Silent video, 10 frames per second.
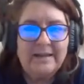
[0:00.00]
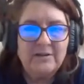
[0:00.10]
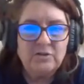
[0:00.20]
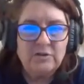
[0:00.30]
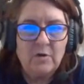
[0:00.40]

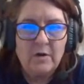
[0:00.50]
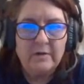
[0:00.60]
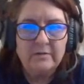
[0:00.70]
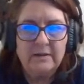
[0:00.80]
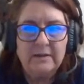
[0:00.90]
antigen
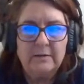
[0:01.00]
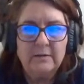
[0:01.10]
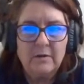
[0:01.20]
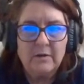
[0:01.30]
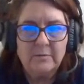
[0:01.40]
on the
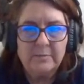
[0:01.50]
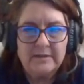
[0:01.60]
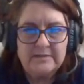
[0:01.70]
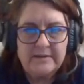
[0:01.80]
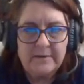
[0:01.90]

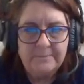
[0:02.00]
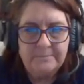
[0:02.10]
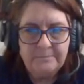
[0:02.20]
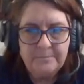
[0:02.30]
blood cell.